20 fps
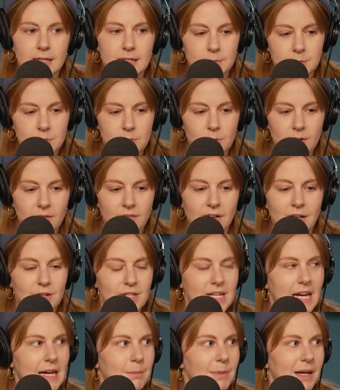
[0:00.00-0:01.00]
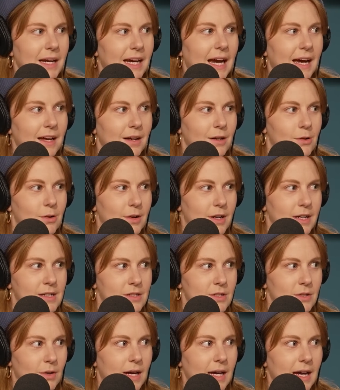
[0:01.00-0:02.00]
some sort of entertainment category.
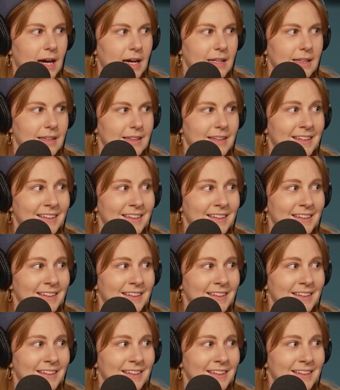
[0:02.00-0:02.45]
So I